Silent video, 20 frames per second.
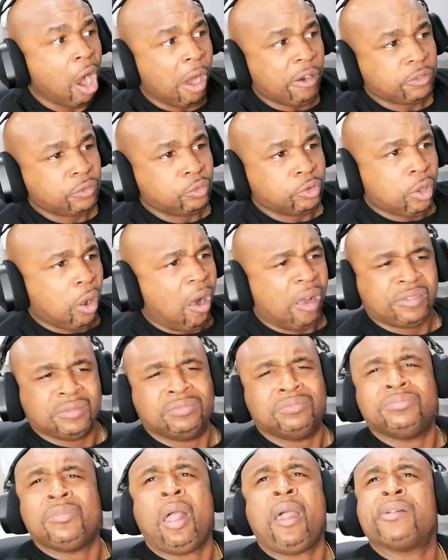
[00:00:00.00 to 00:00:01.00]
How's my
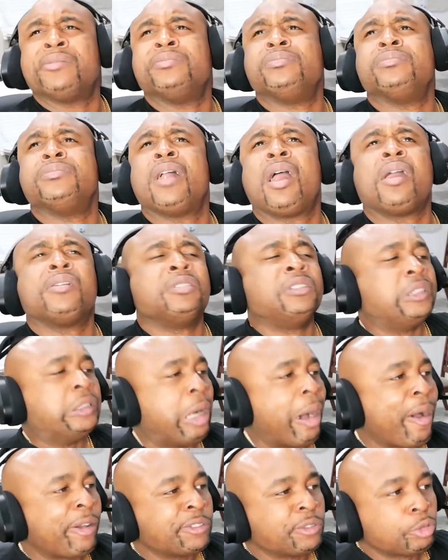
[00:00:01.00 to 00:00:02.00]
little
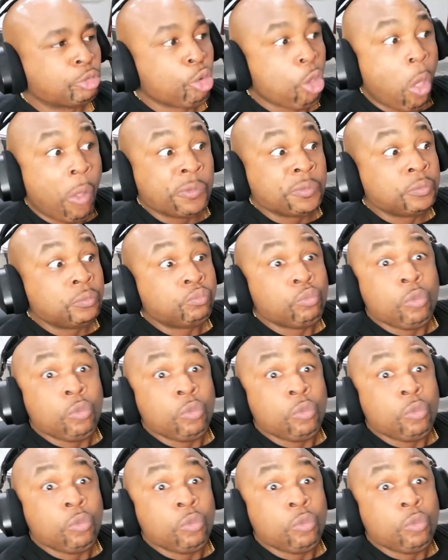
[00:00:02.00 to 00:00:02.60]
executioner holding up?